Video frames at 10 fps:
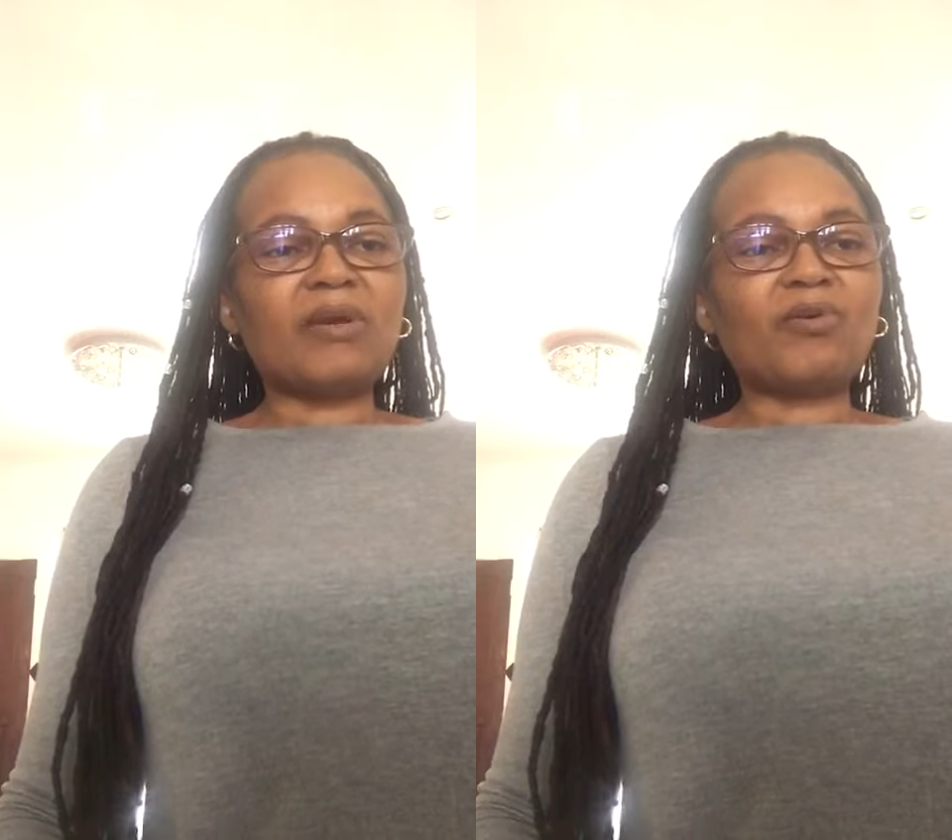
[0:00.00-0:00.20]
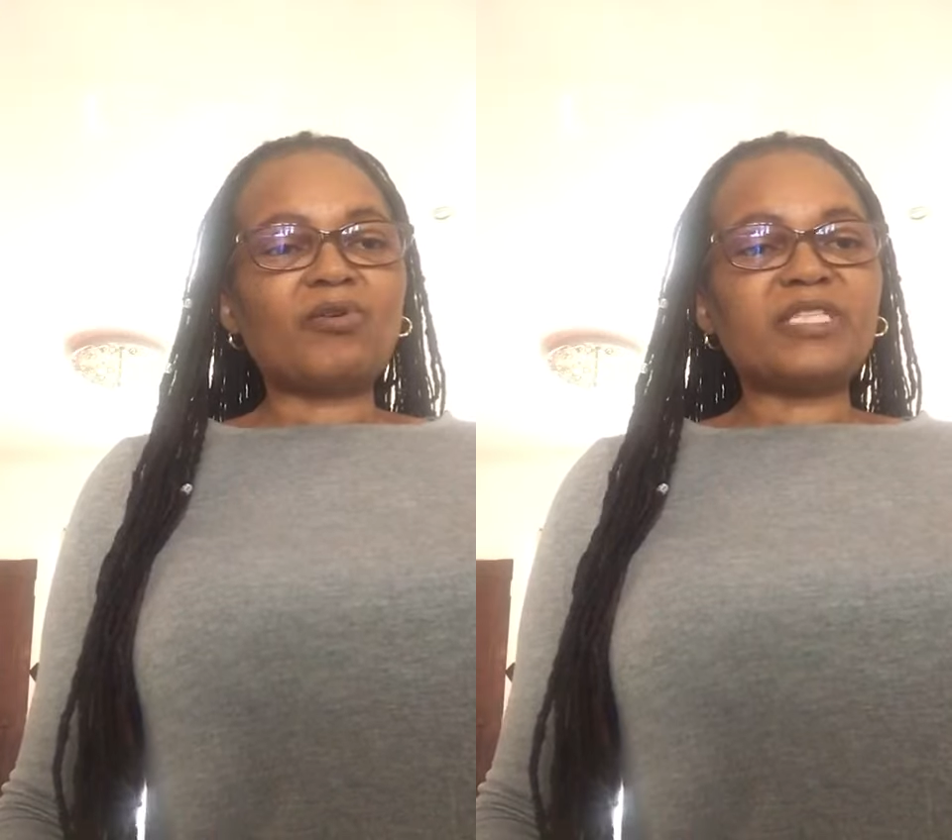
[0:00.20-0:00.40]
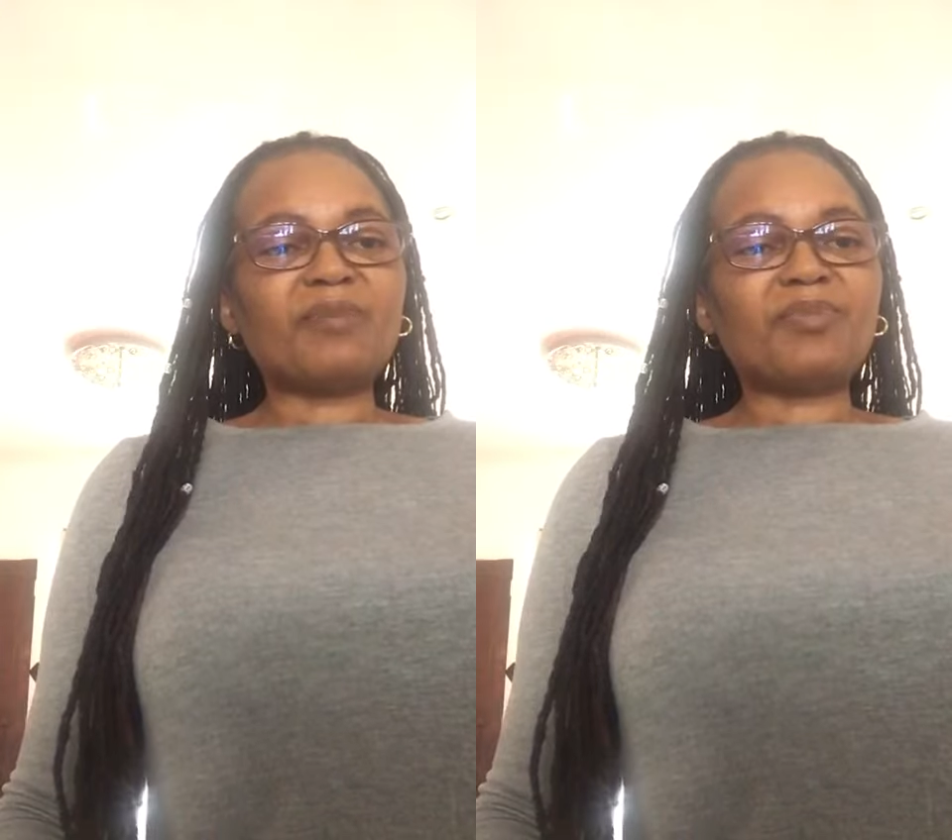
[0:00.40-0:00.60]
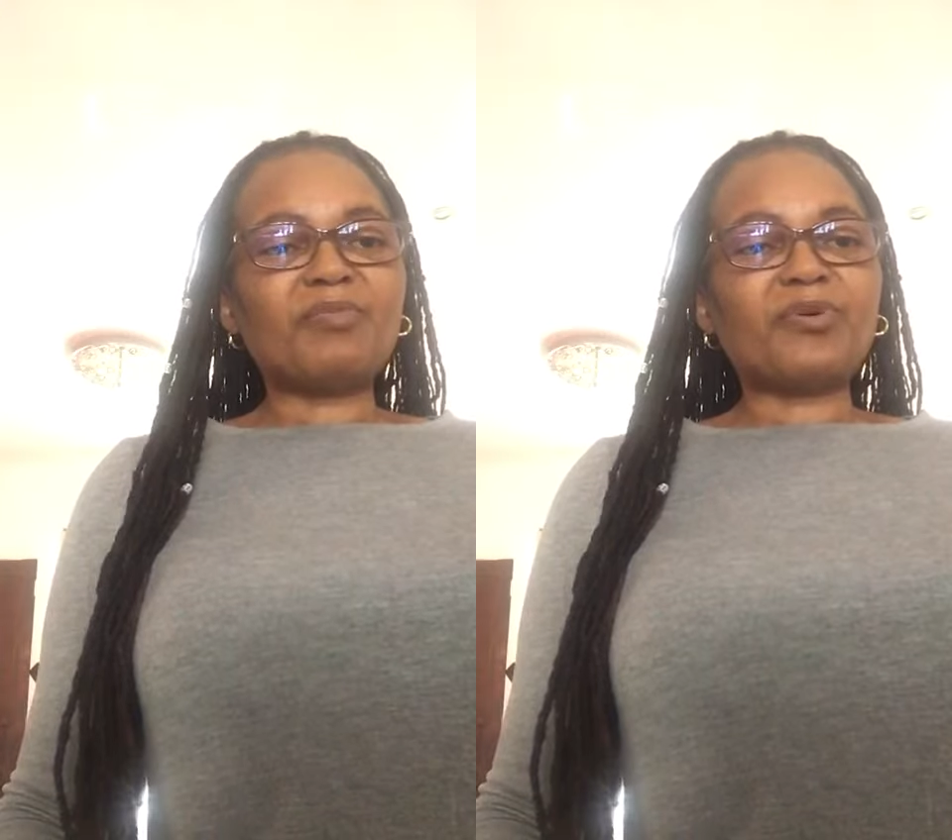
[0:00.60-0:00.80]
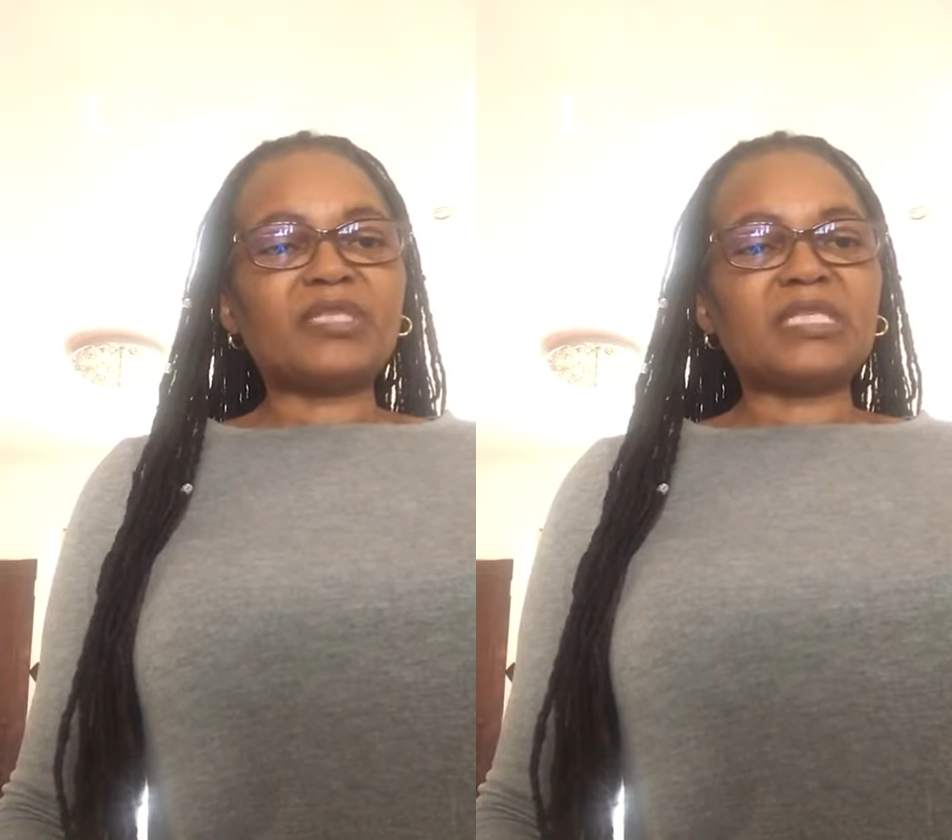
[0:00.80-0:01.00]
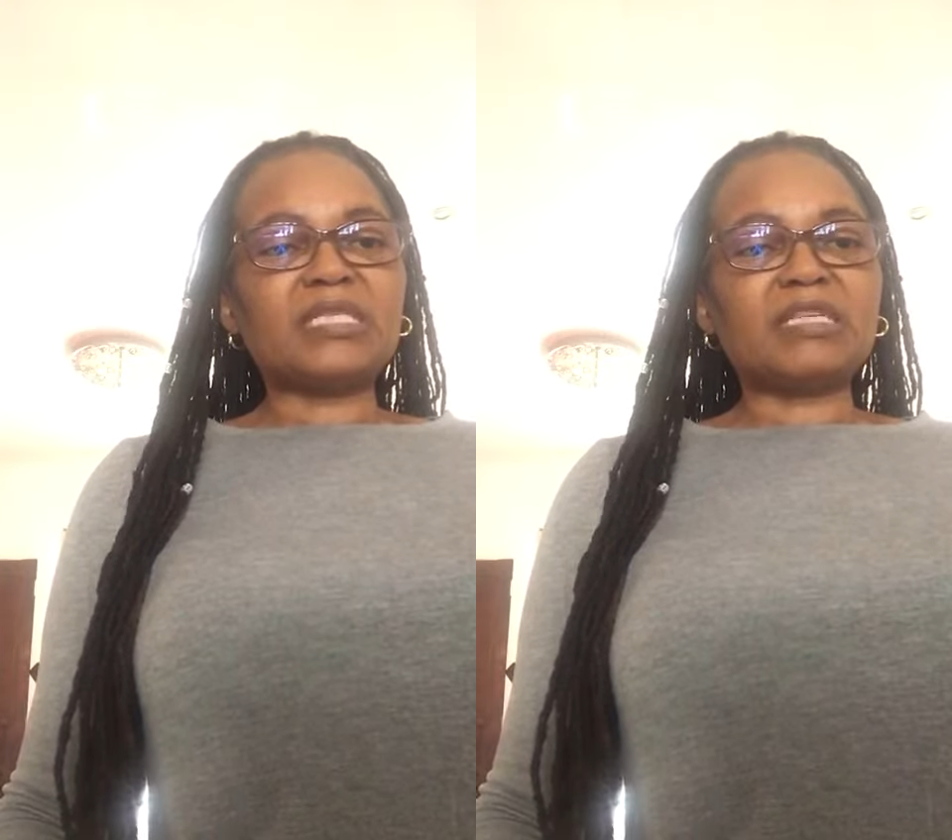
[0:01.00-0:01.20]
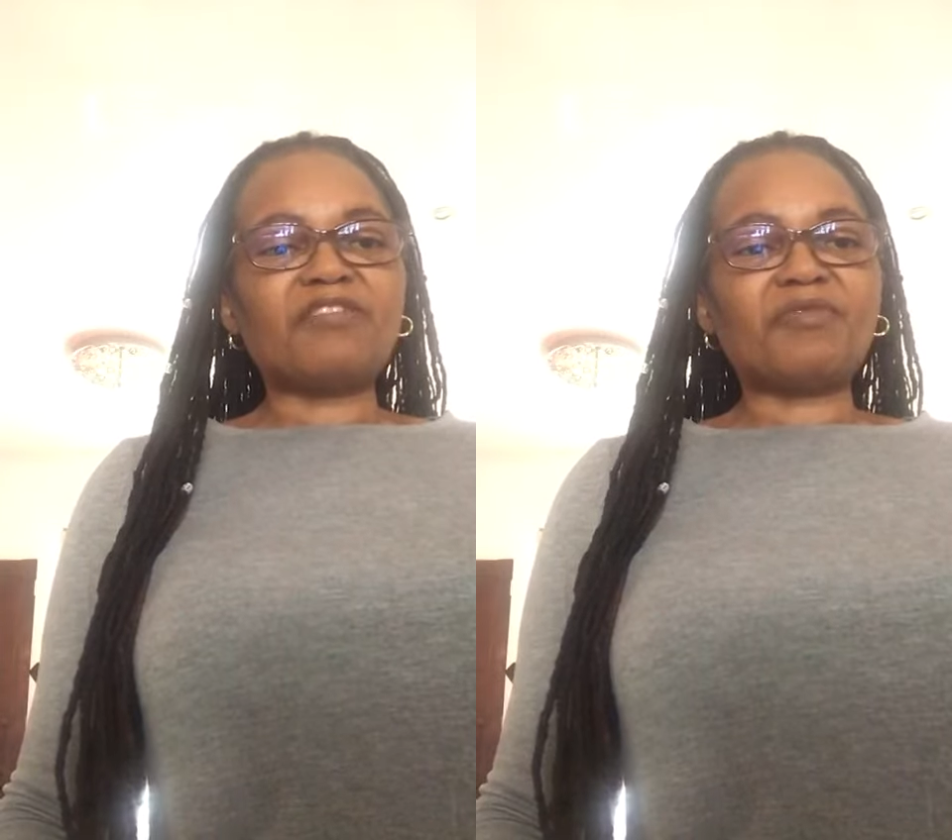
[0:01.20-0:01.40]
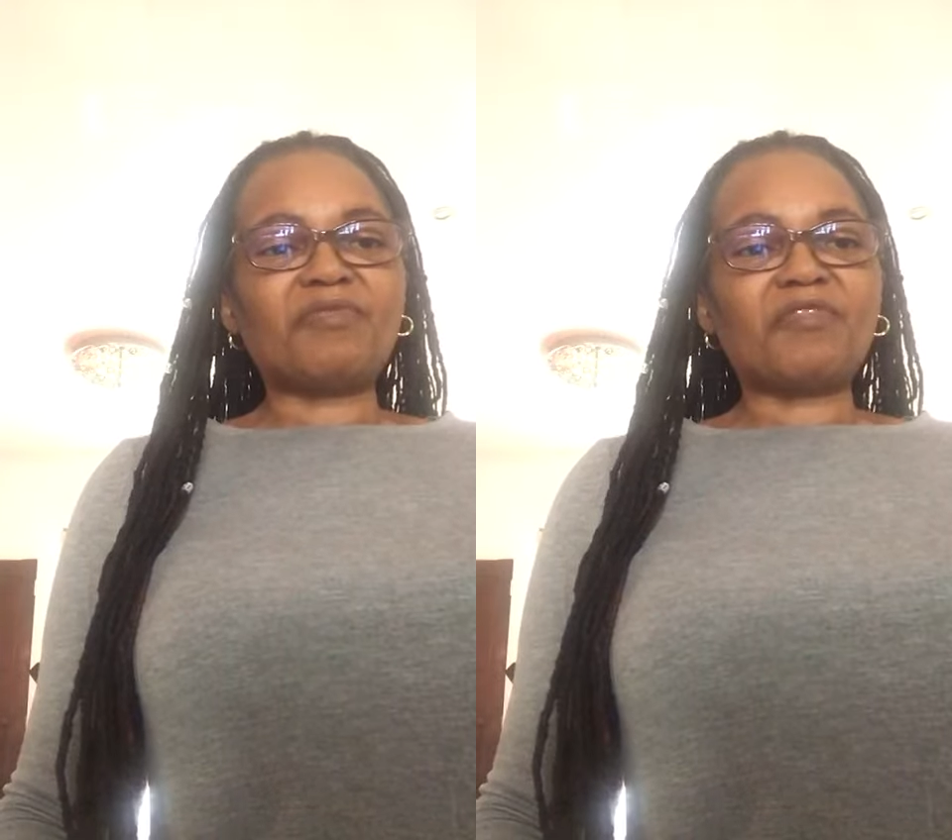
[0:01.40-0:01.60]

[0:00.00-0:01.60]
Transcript: older people deserve